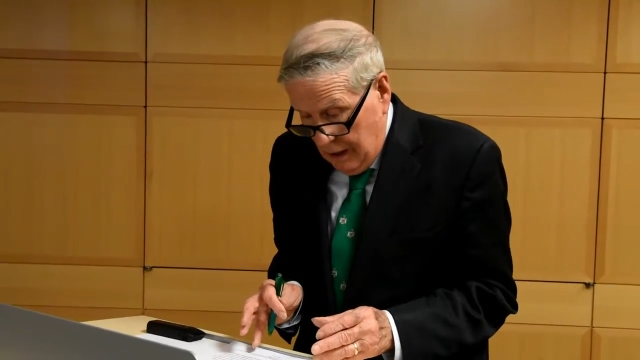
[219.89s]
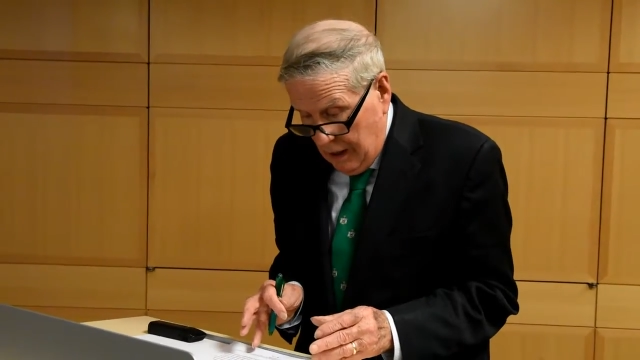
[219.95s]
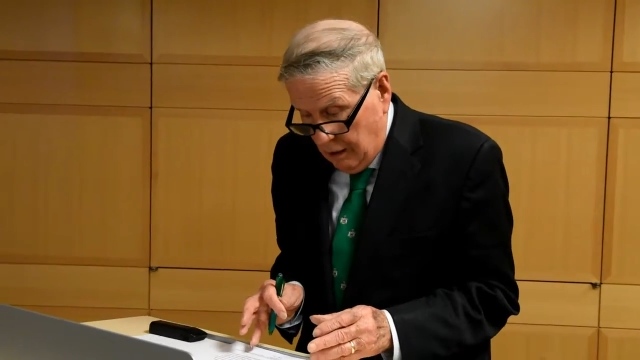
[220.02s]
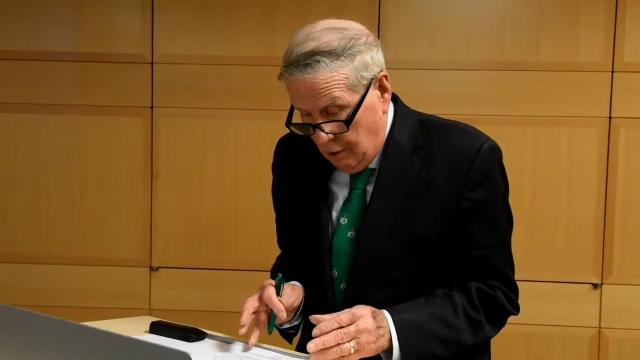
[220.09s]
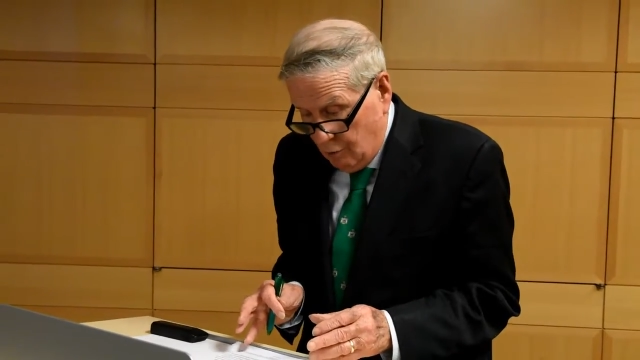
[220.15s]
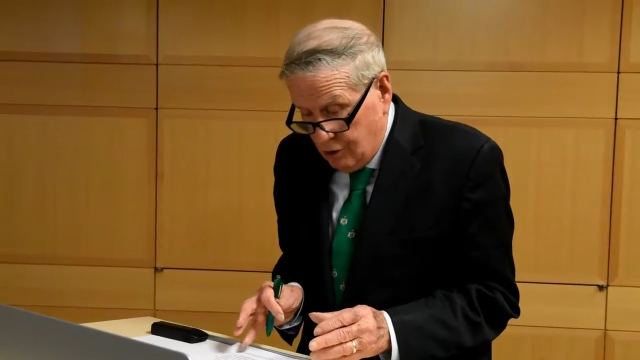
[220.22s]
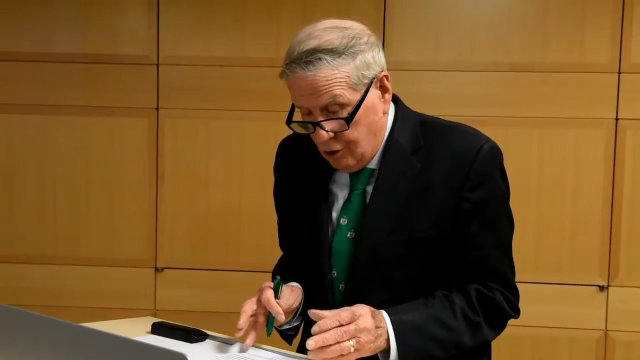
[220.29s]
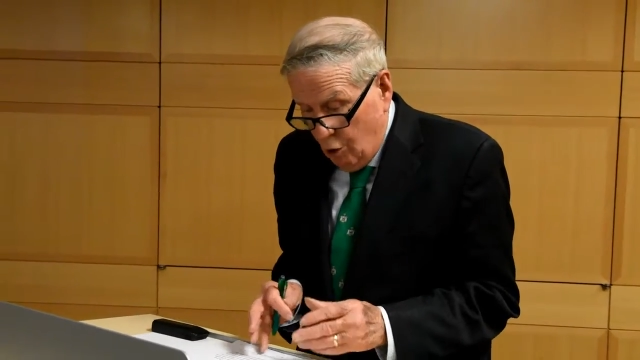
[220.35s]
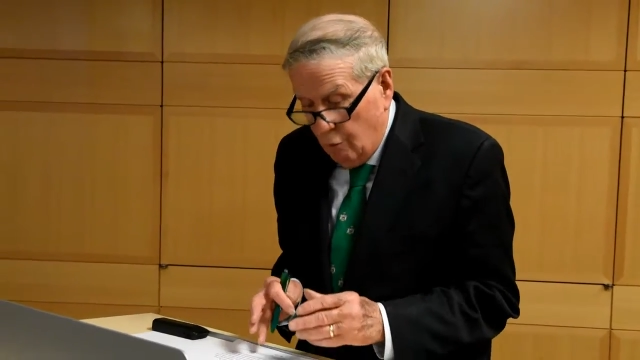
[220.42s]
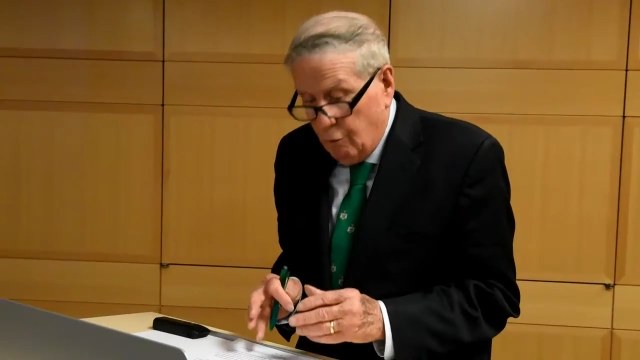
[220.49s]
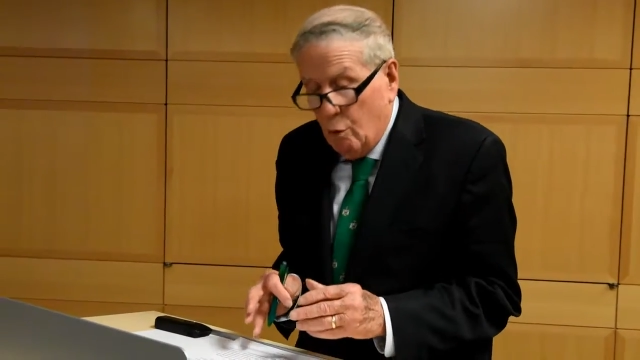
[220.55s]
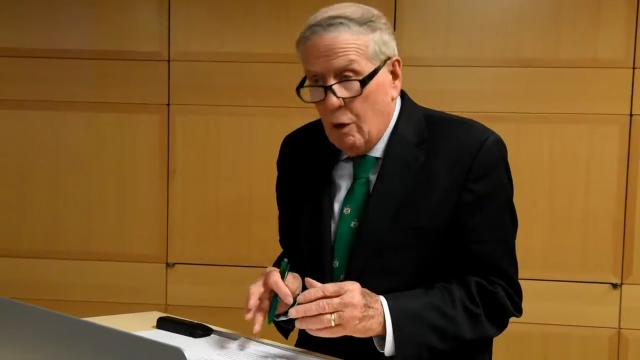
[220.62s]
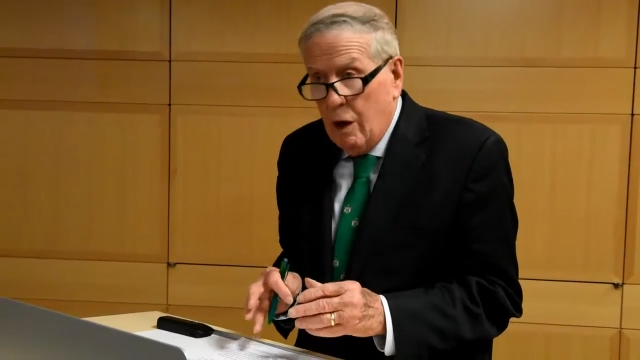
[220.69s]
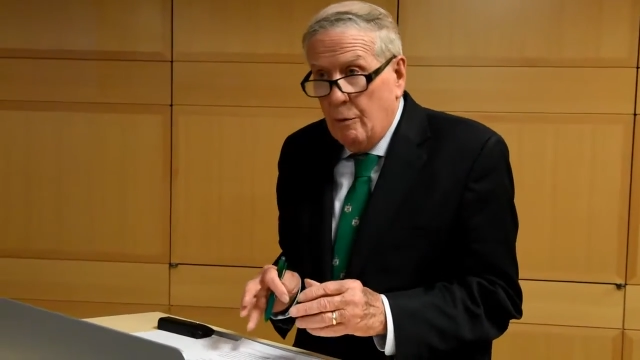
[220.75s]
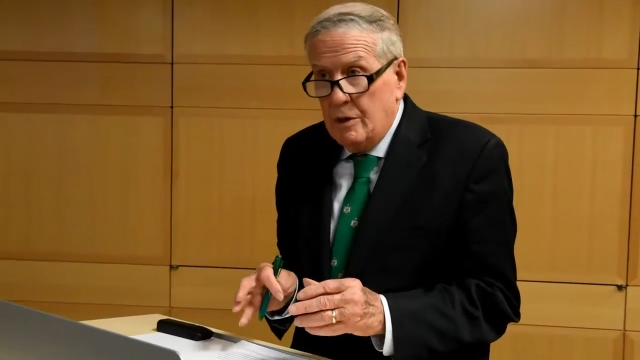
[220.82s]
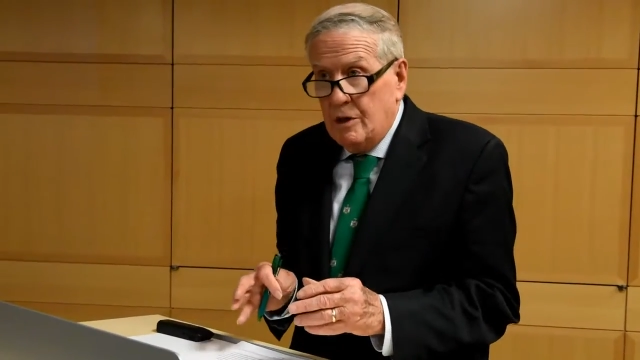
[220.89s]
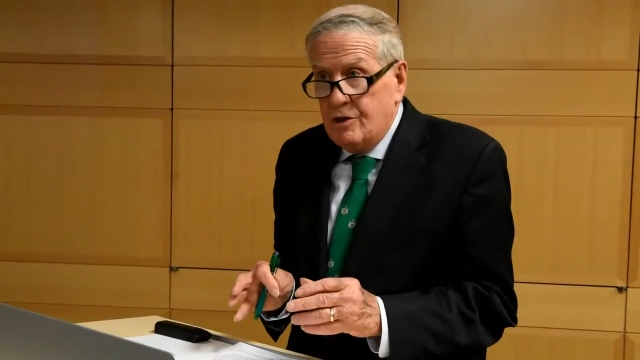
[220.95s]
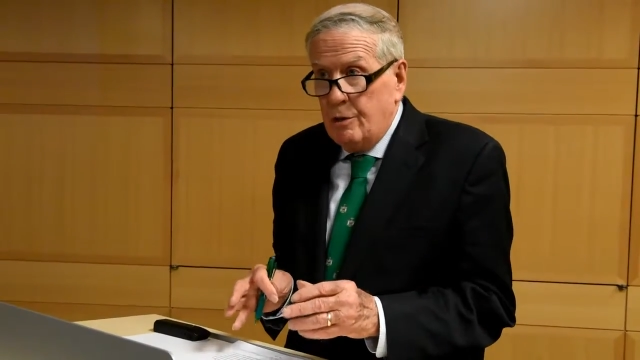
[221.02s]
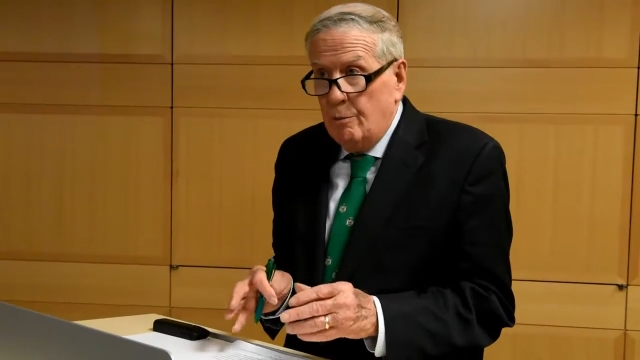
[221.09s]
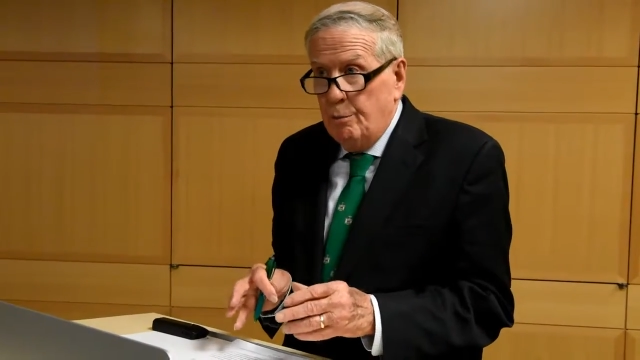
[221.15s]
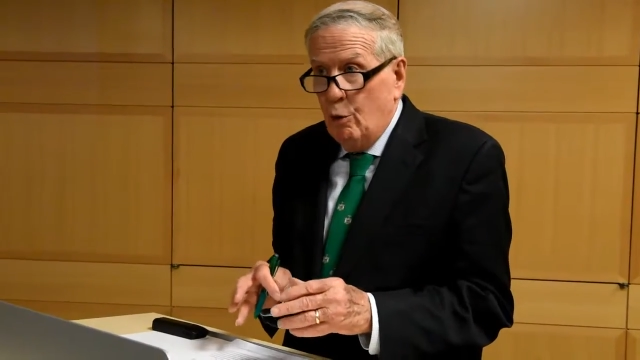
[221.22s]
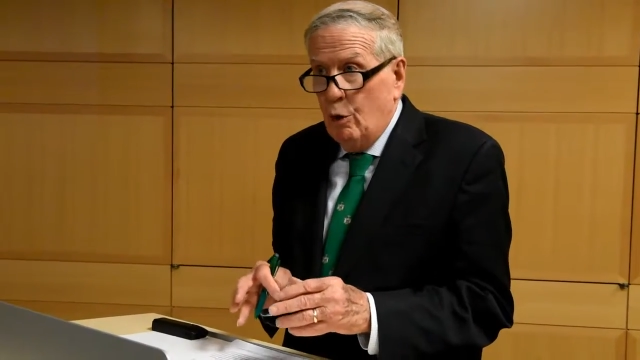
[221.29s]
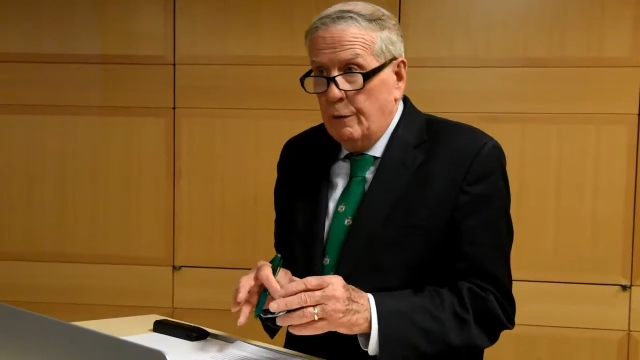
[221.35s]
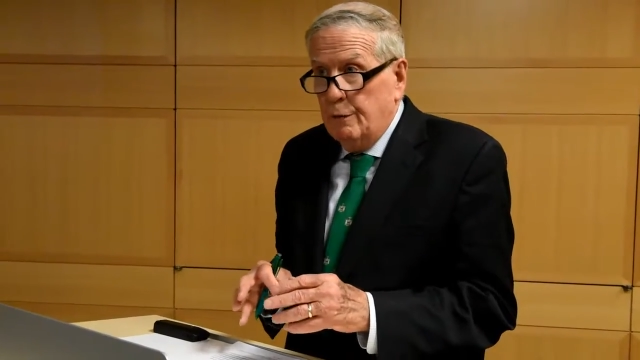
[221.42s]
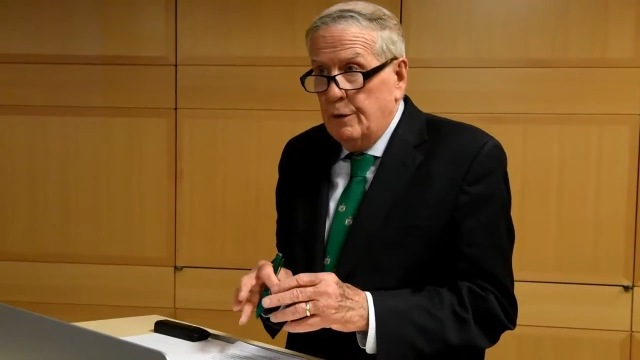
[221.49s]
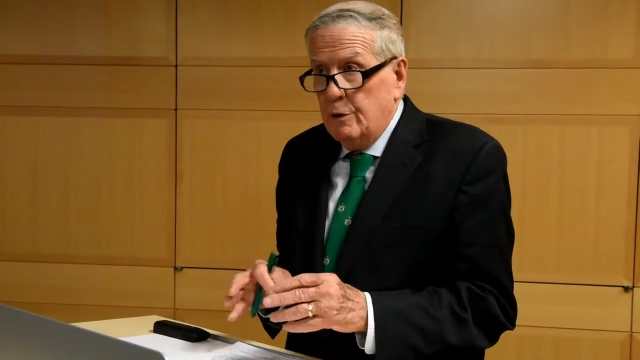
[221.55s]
And there was overwhelming support